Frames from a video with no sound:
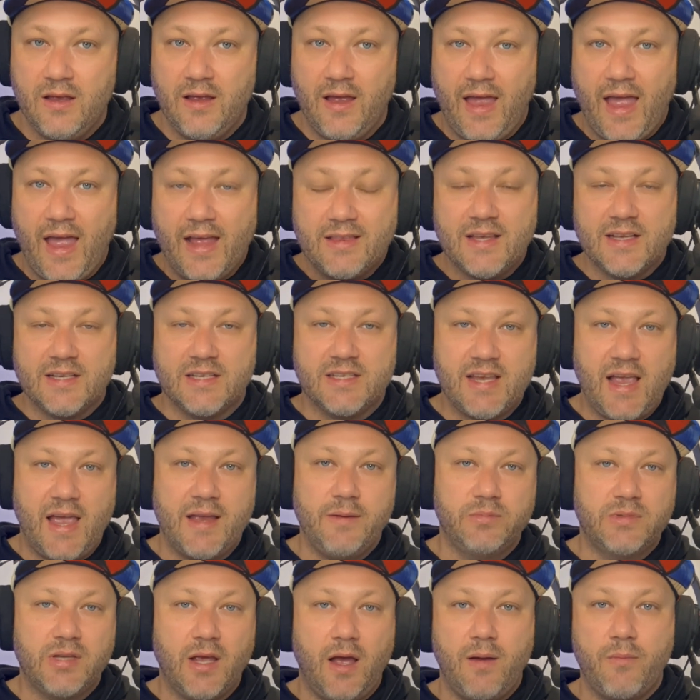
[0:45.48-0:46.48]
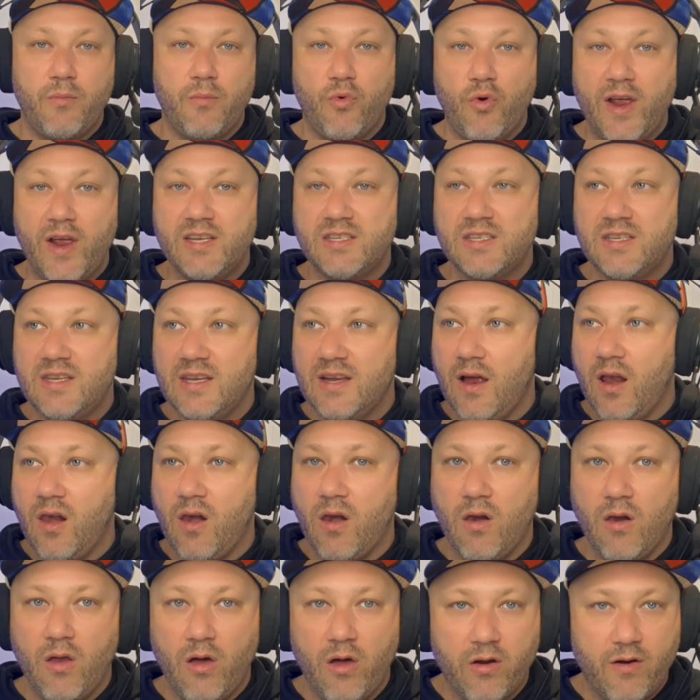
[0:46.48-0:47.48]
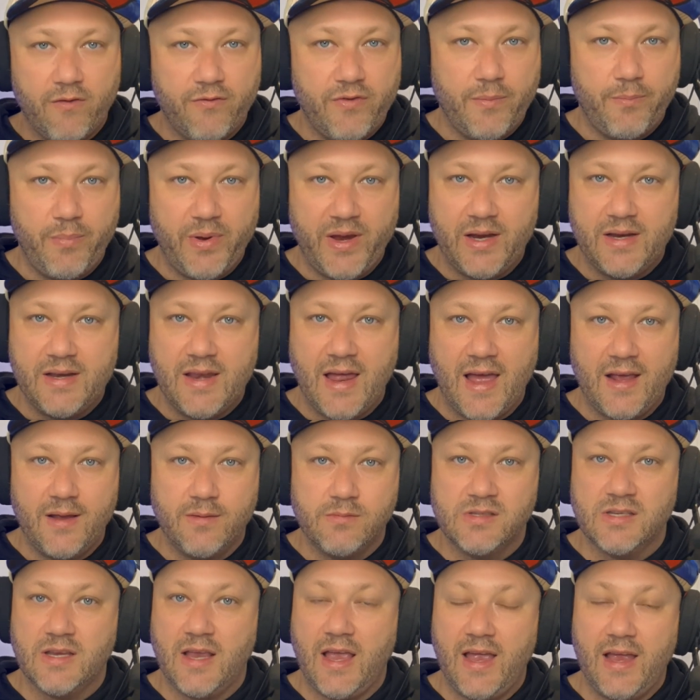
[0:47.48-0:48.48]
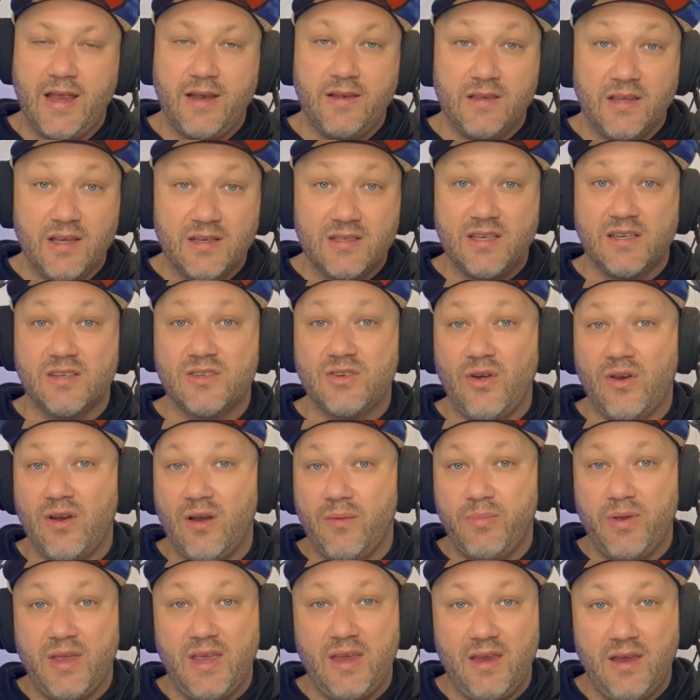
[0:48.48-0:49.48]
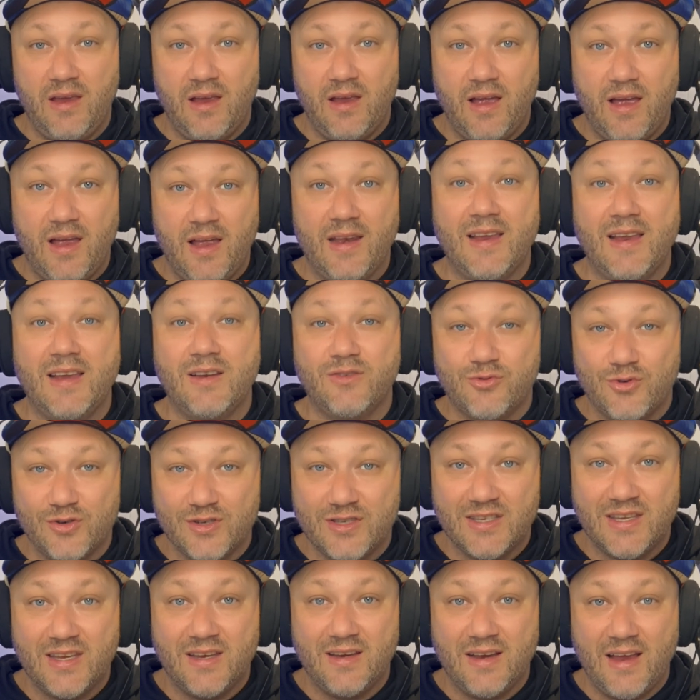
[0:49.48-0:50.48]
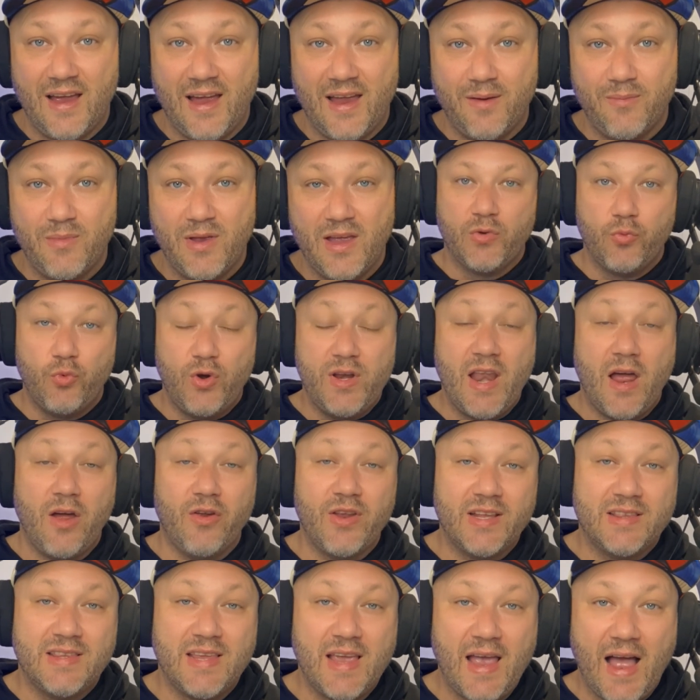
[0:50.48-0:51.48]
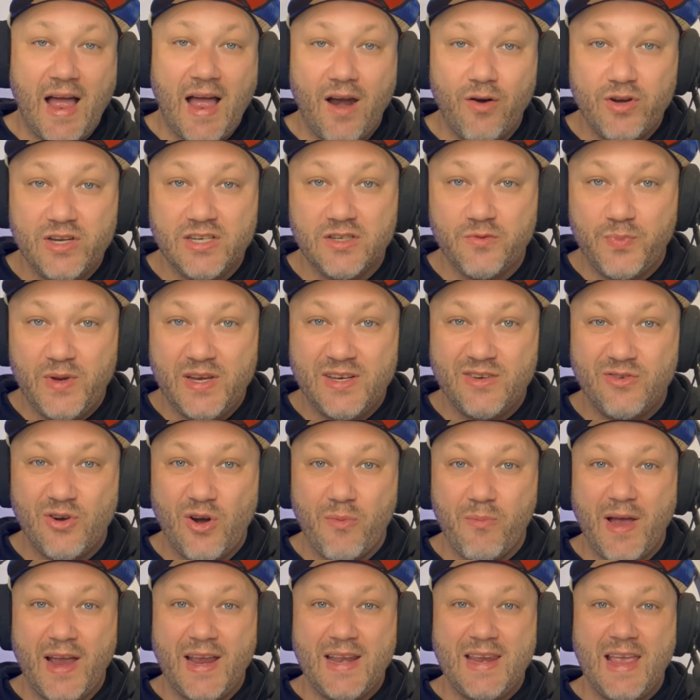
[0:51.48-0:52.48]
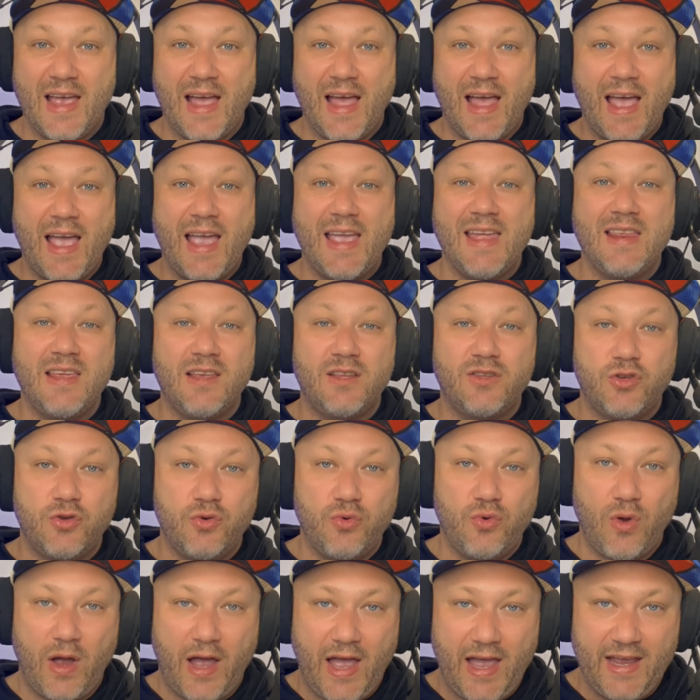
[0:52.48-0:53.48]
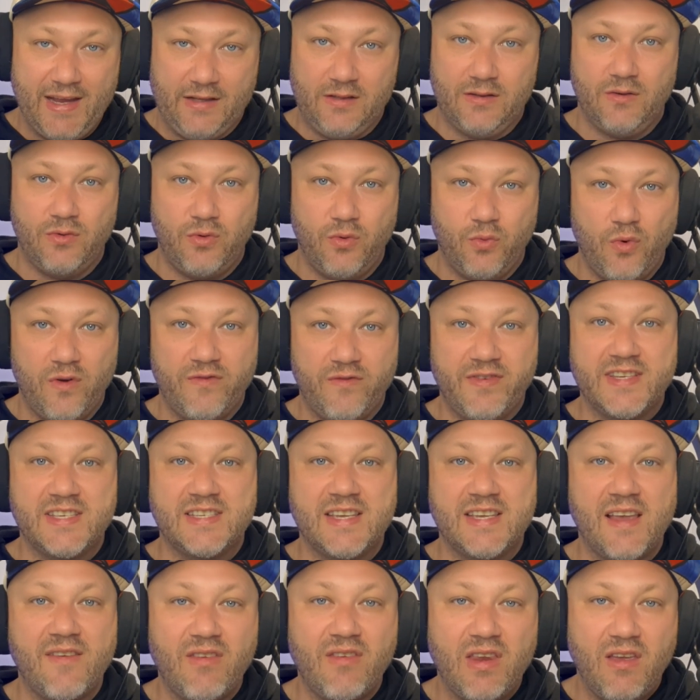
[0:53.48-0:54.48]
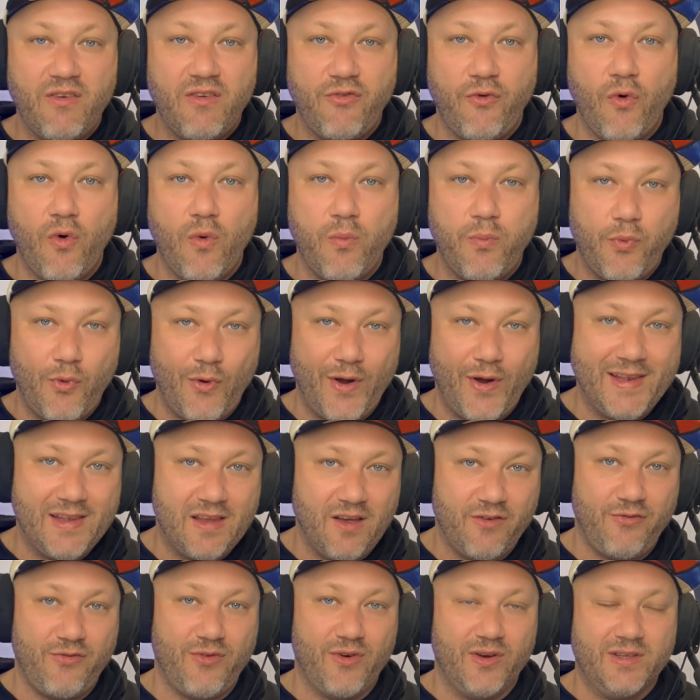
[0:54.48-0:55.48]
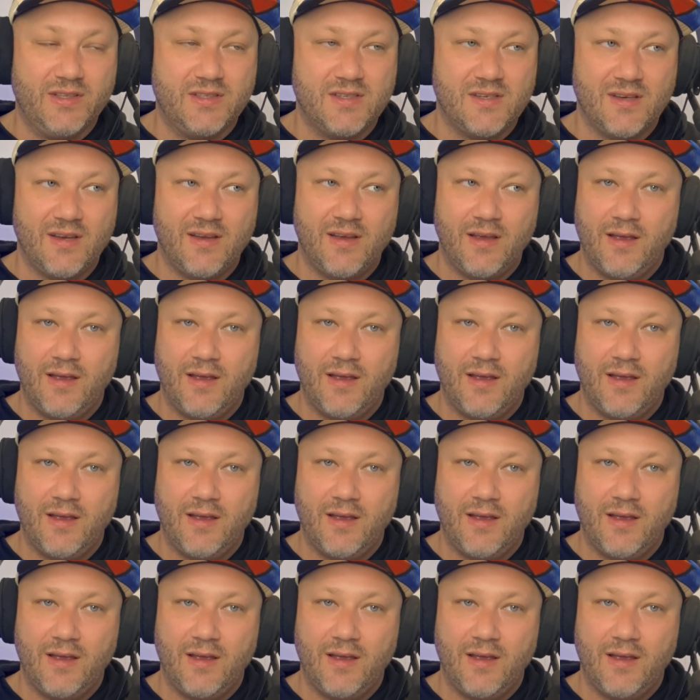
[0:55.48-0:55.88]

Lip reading: At the same time, resting a lot of the big names. And this is going to be an interesting game. We know that the Irish beat Romania 82-8 with a 74-point difference.